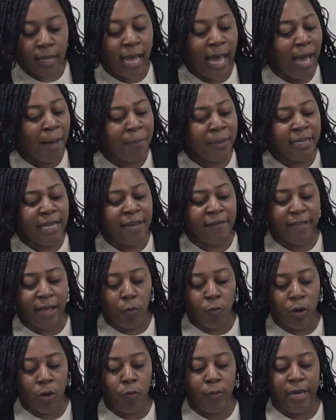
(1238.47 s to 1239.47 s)
I believe
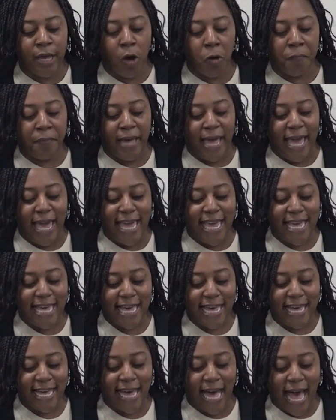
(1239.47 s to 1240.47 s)
that when we obey,
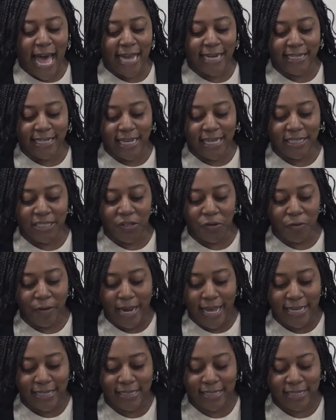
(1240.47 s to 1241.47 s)
God does the
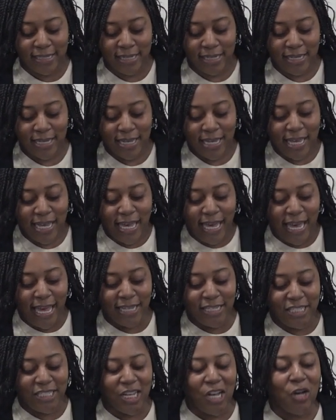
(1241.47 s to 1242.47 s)
rest.
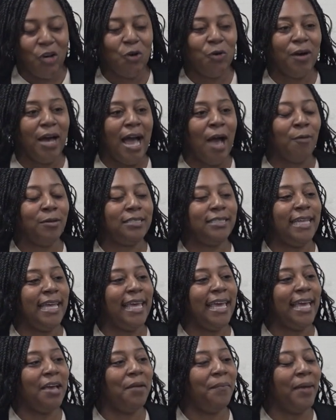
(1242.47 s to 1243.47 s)
And so I was
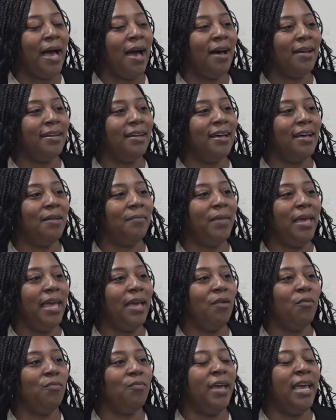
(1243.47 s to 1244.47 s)
thinking about
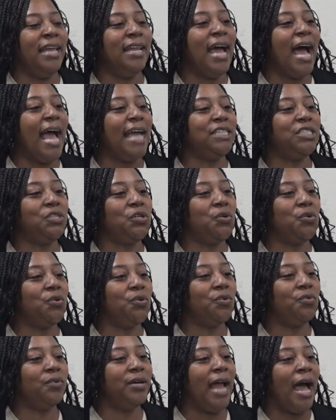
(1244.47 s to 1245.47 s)
in high
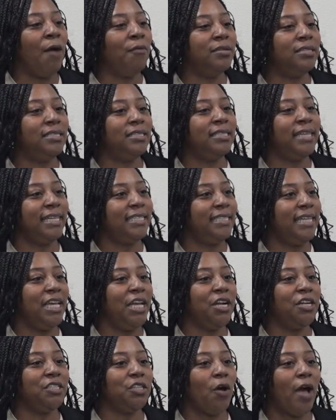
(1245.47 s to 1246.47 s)
school, when I was 16
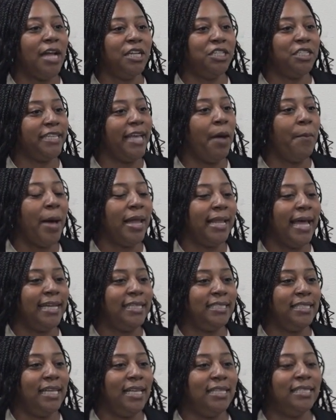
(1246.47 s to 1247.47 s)
years old, I just got my
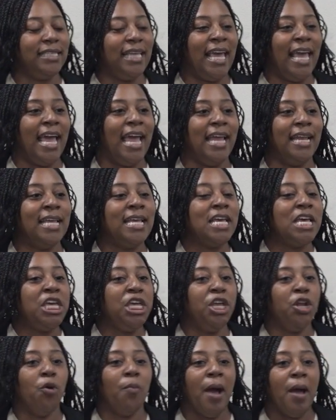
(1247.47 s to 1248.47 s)
license. And,
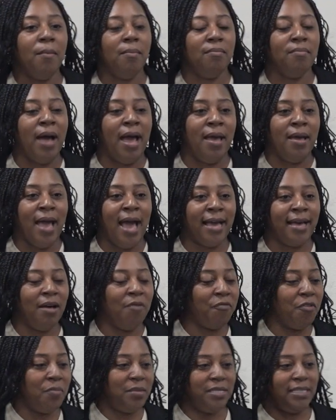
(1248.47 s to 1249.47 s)
you know, I
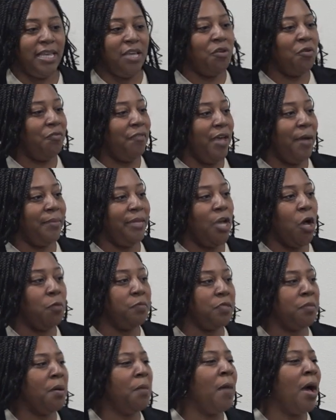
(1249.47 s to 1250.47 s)
come from a single family home.
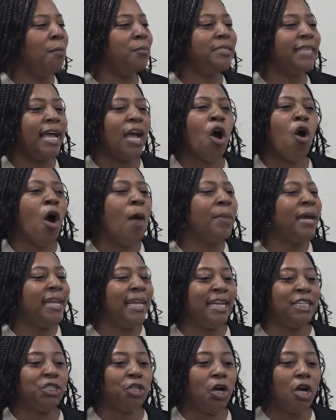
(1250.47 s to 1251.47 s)
So my mom was like, "Oh, I'm going to
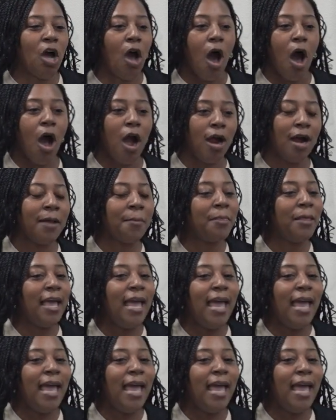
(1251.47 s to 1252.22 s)
get you a car."